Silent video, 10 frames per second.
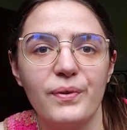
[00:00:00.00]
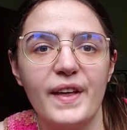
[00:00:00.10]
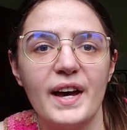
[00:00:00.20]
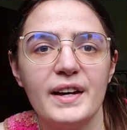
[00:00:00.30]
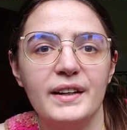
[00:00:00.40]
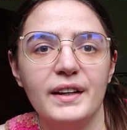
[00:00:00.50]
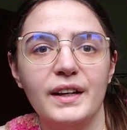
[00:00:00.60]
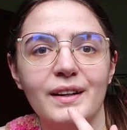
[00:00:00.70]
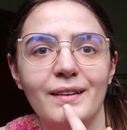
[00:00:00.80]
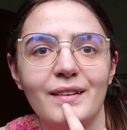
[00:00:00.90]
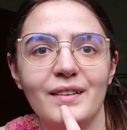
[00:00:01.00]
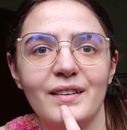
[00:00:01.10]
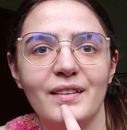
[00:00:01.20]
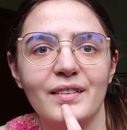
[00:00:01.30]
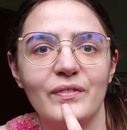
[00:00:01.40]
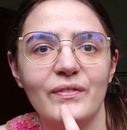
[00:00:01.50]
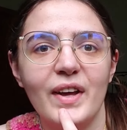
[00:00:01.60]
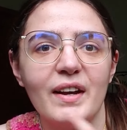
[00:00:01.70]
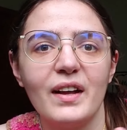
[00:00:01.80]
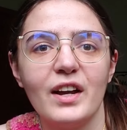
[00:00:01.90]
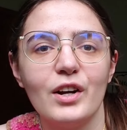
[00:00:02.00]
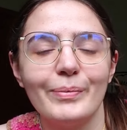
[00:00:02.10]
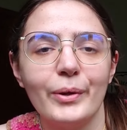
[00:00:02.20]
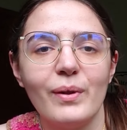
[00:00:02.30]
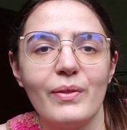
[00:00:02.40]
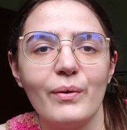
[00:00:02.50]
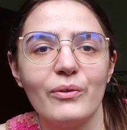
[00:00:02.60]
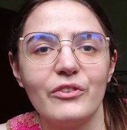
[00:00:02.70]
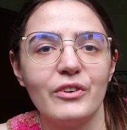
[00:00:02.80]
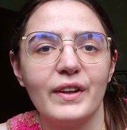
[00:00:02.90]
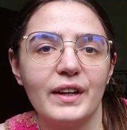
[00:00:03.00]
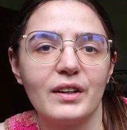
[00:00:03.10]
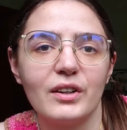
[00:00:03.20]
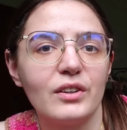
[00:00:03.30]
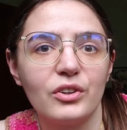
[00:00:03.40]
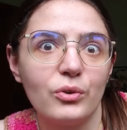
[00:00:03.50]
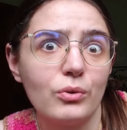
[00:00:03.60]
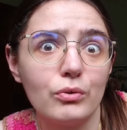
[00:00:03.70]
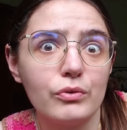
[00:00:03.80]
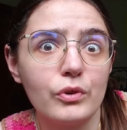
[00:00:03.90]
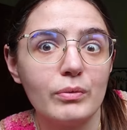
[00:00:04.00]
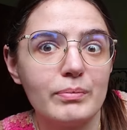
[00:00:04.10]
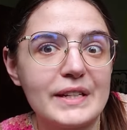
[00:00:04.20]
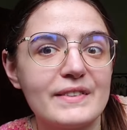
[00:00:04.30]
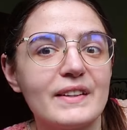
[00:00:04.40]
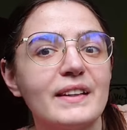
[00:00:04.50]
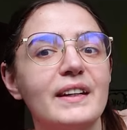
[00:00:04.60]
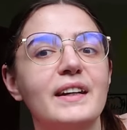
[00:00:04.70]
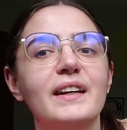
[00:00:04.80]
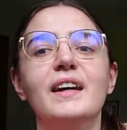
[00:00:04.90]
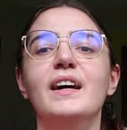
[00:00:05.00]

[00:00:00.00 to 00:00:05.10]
that. And yeah, I uploaded those to like a Google form basically,